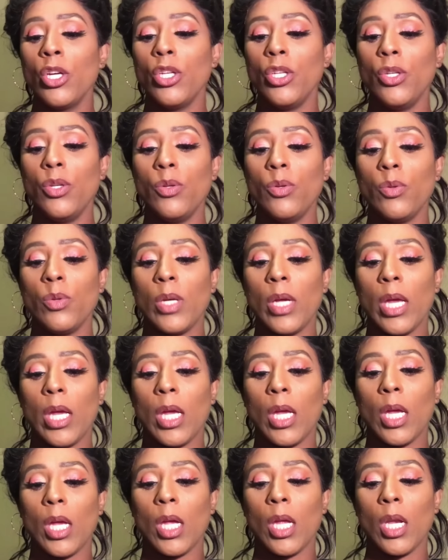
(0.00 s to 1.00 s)
You
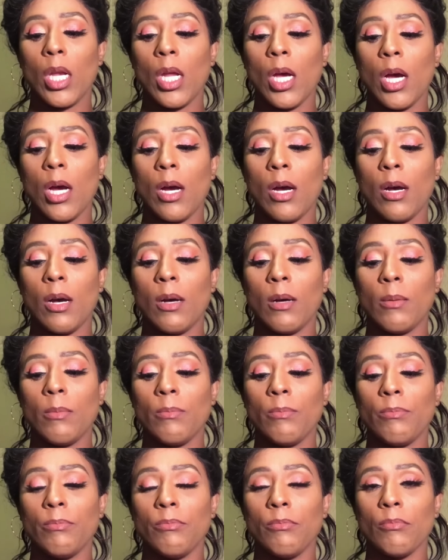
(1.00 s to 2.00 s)
can
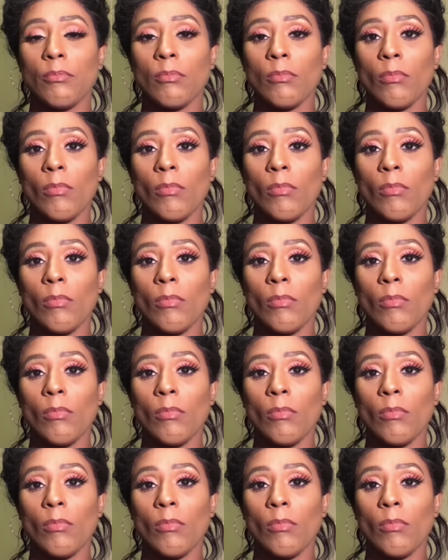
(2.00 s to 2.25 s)
um,